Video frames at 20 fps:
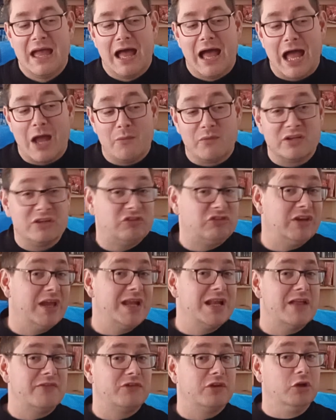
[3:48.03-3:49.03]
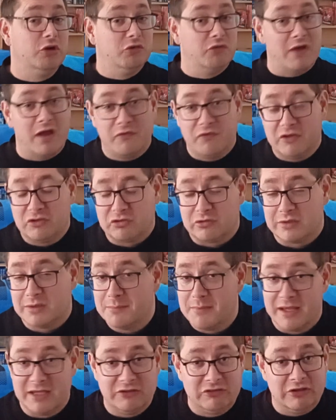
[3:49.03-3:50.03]
I want to say that the graphics are
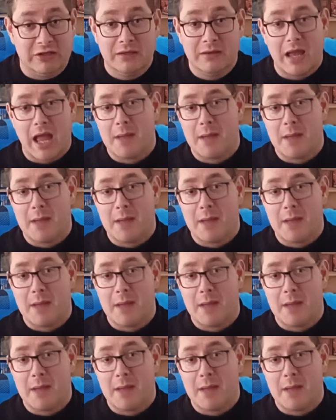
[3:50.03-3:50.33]
amazing.